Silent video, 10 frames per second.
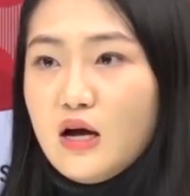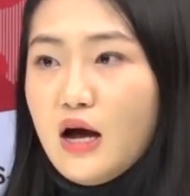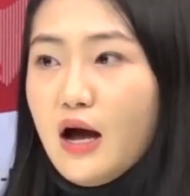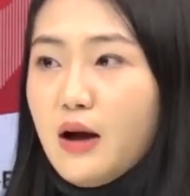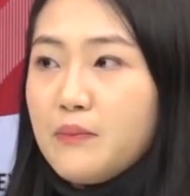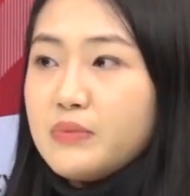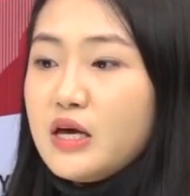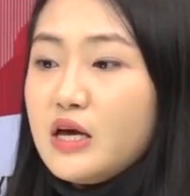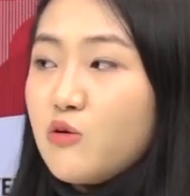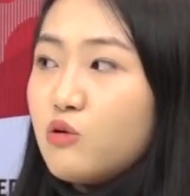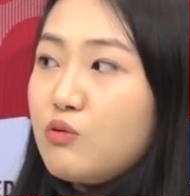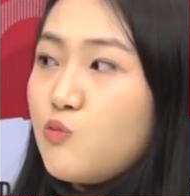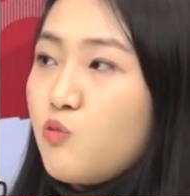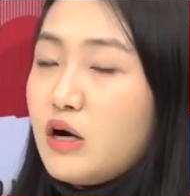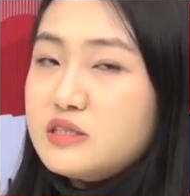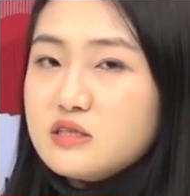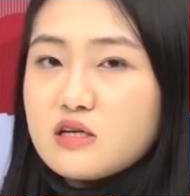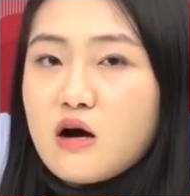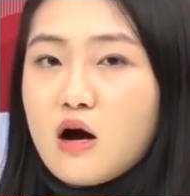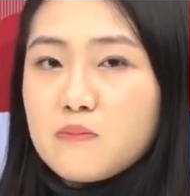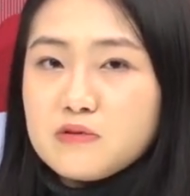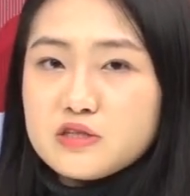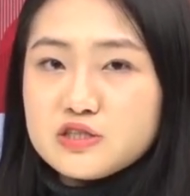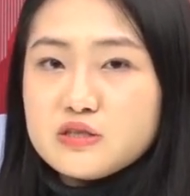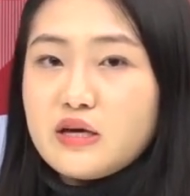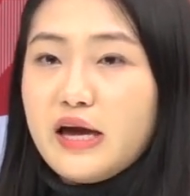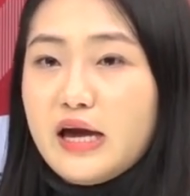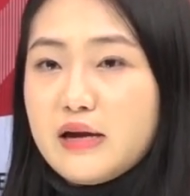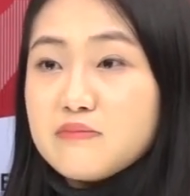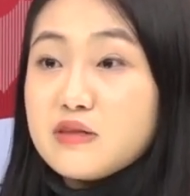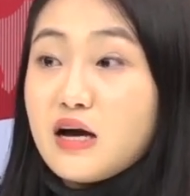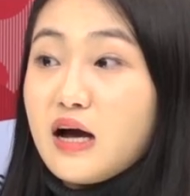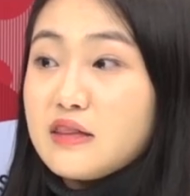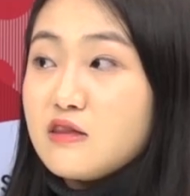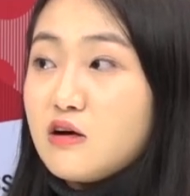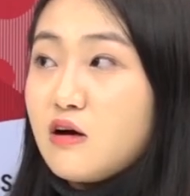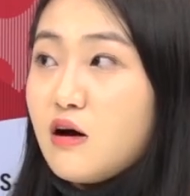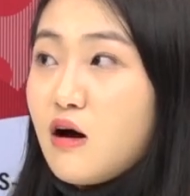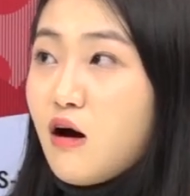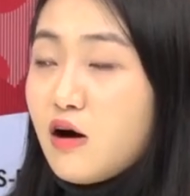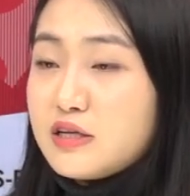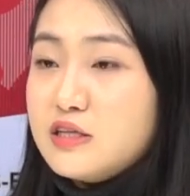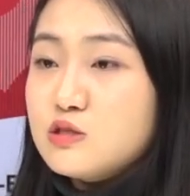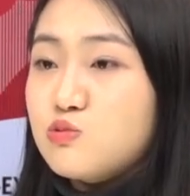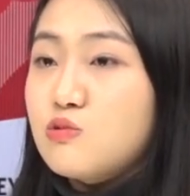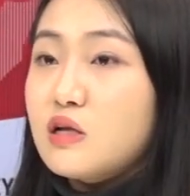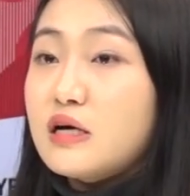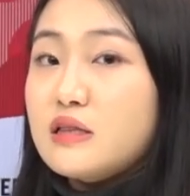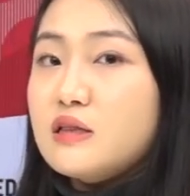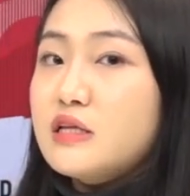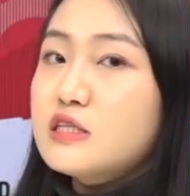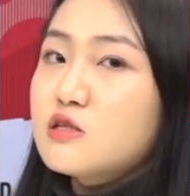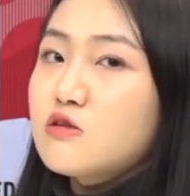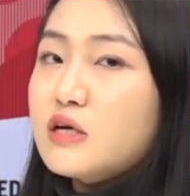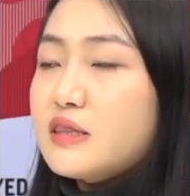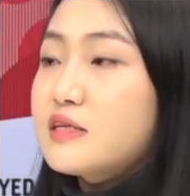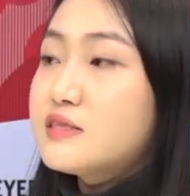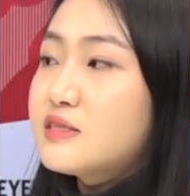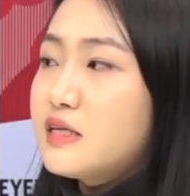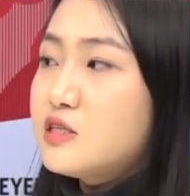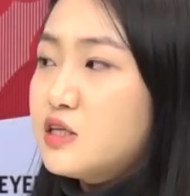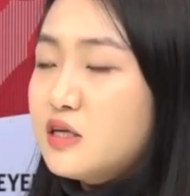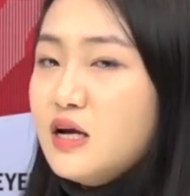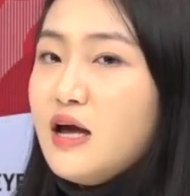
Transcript: it wants to accomplish the aim that the audience will at least look at the center,